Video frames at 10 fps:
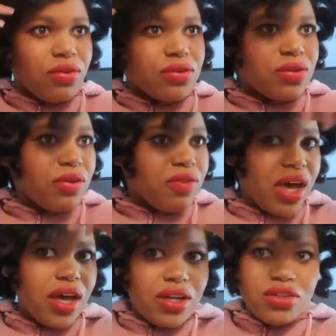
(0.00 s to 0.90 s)
So if
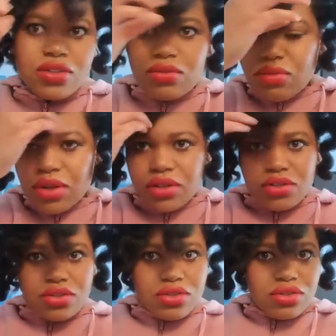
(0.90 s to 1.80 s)
I just
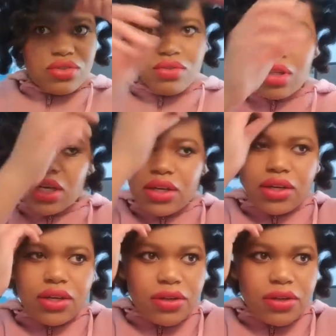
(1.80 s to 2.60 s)
wanted to do like